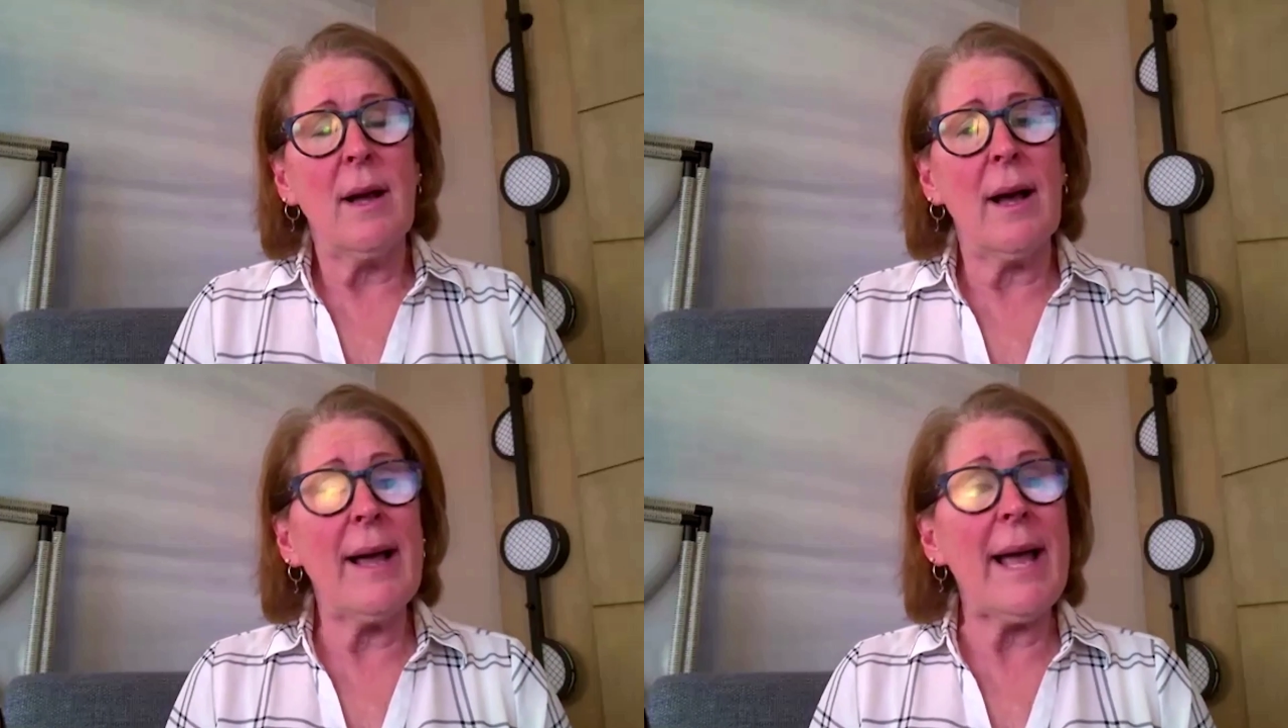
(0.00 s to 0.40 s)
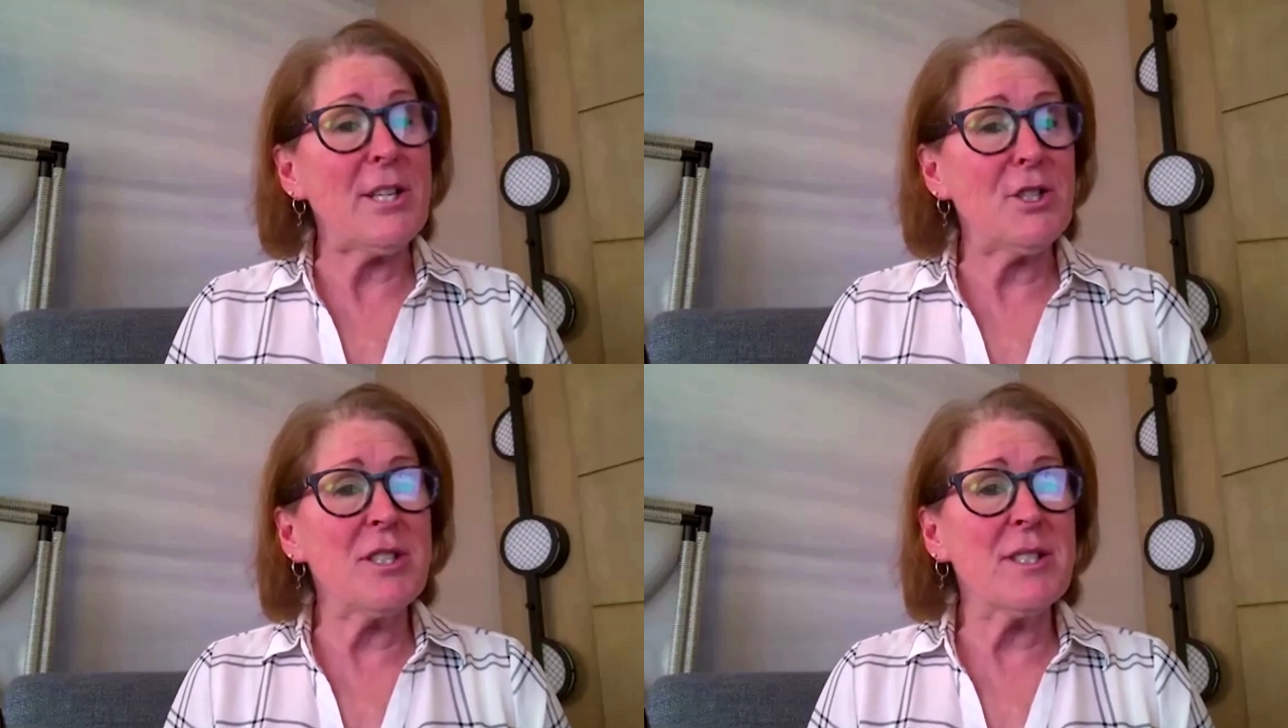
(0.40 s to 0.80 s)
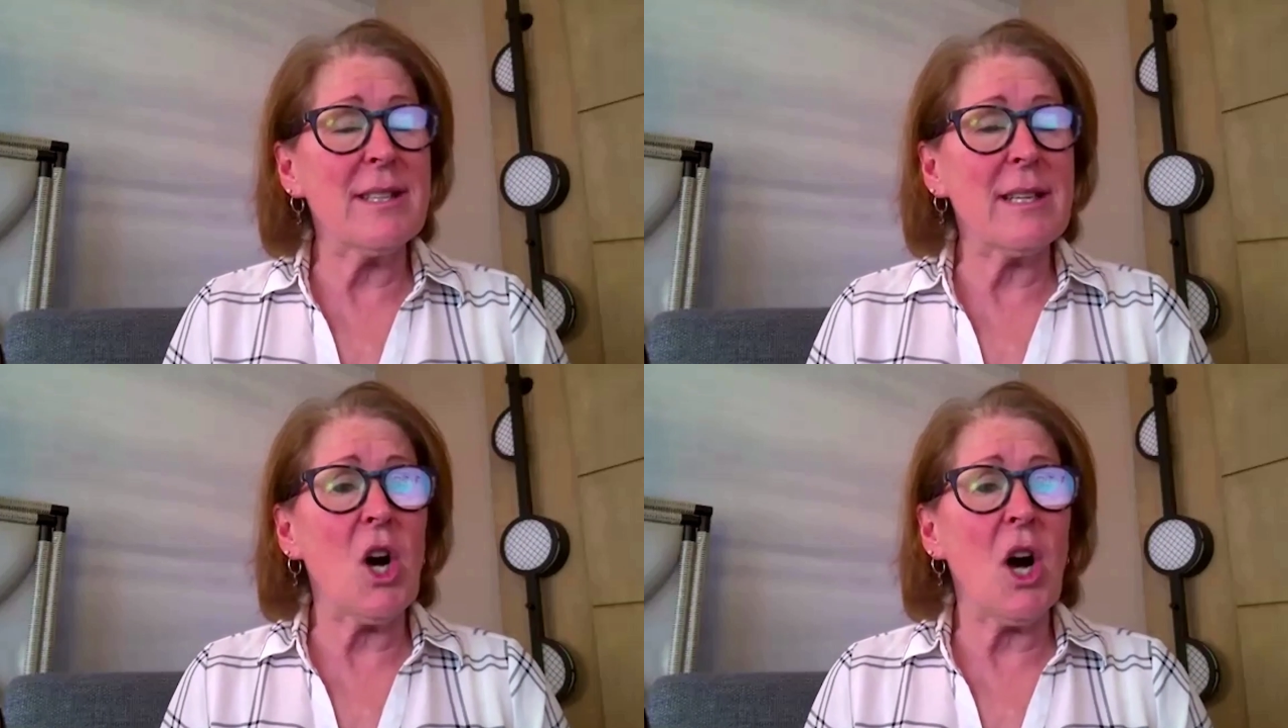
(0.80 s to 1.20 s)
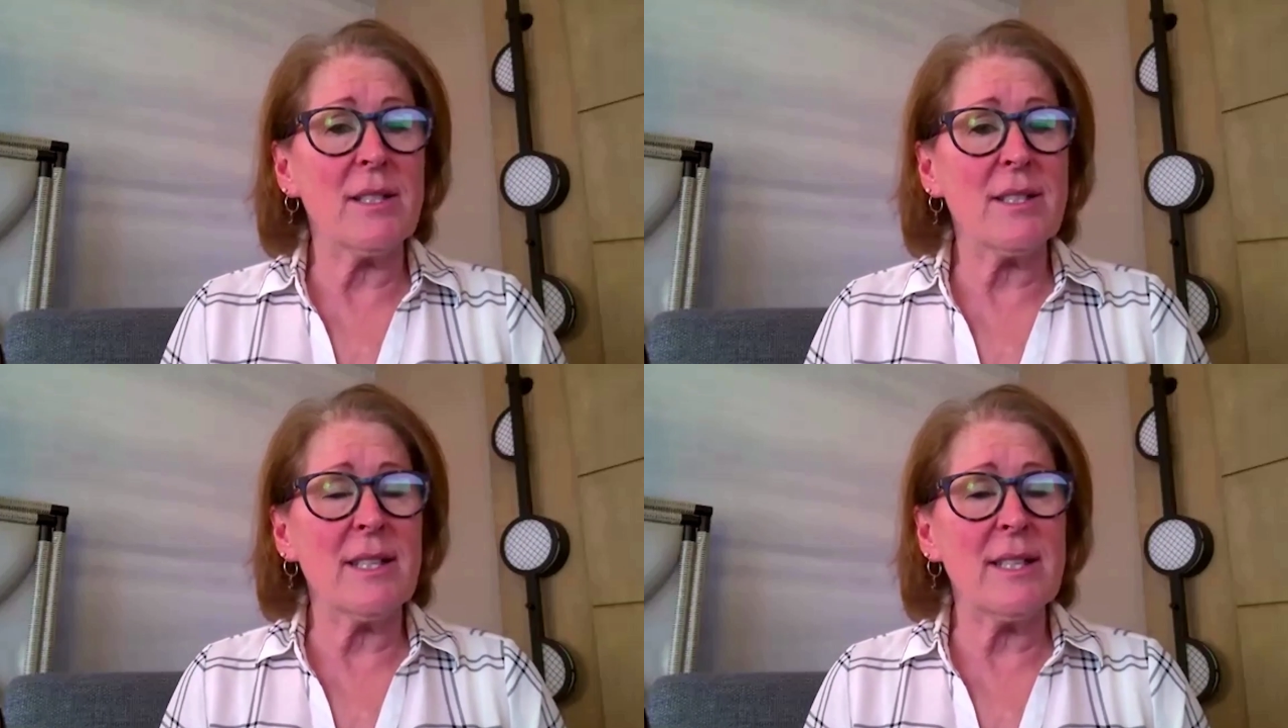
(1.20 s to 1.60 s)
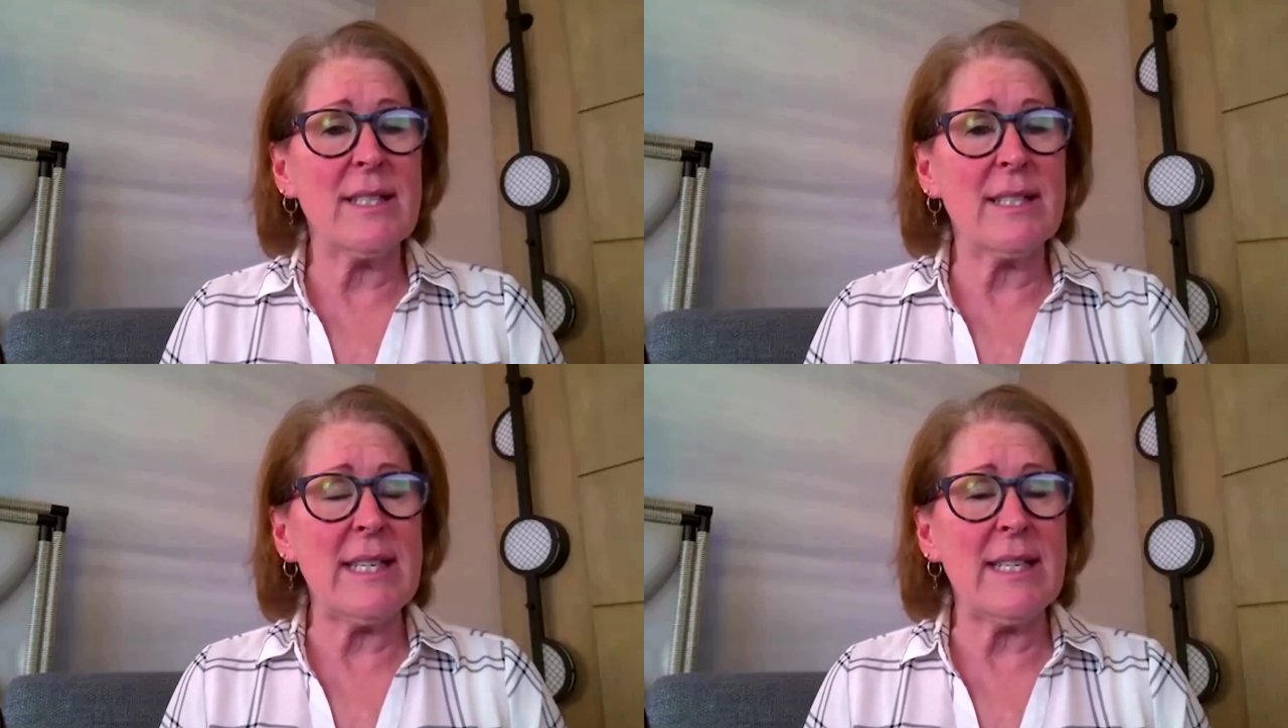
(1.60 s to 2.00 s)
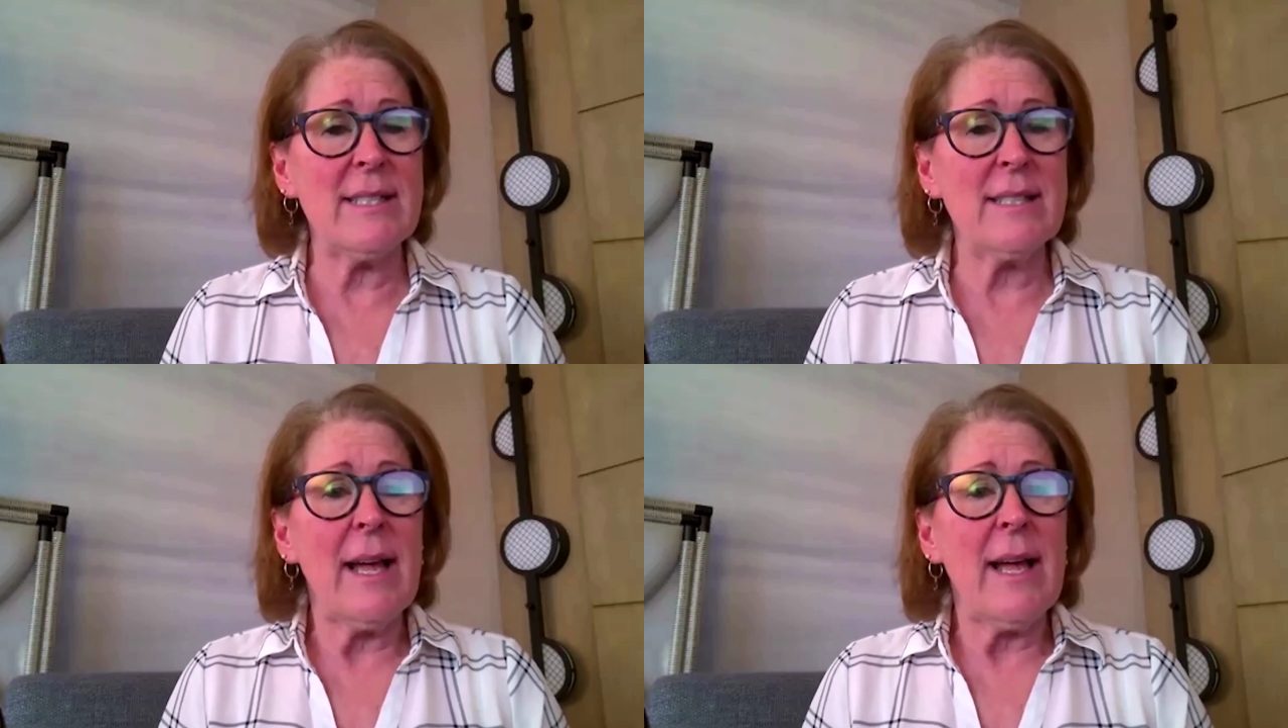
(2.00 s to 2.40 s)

uh, agents that cause the disease